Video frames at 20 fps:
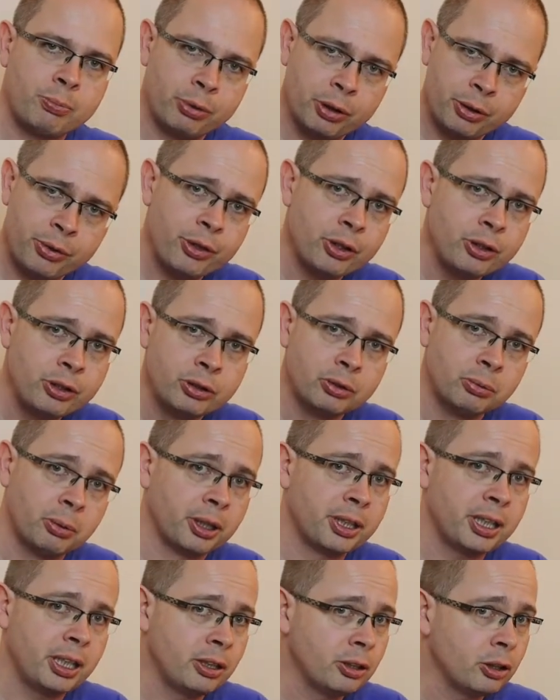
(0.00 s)
put the new
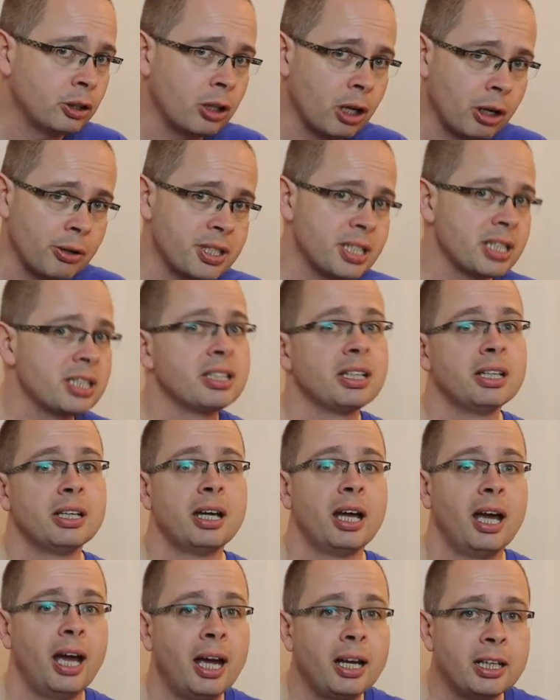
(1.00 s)
one in, close it,
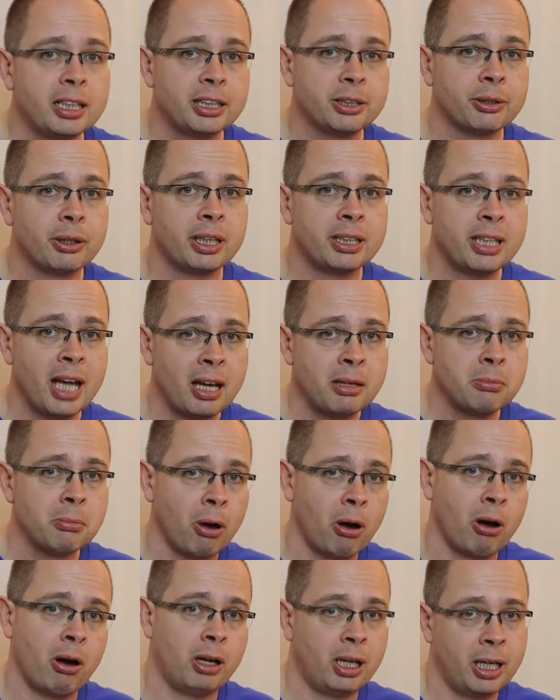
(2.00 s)
and you are done
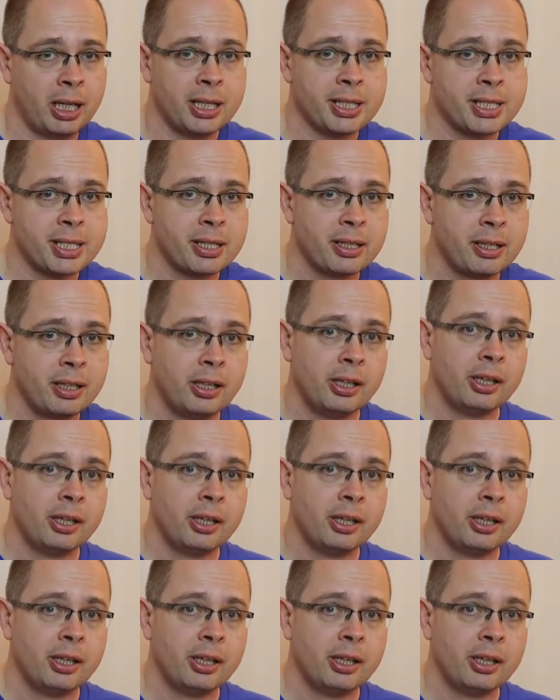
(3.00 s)
more or less.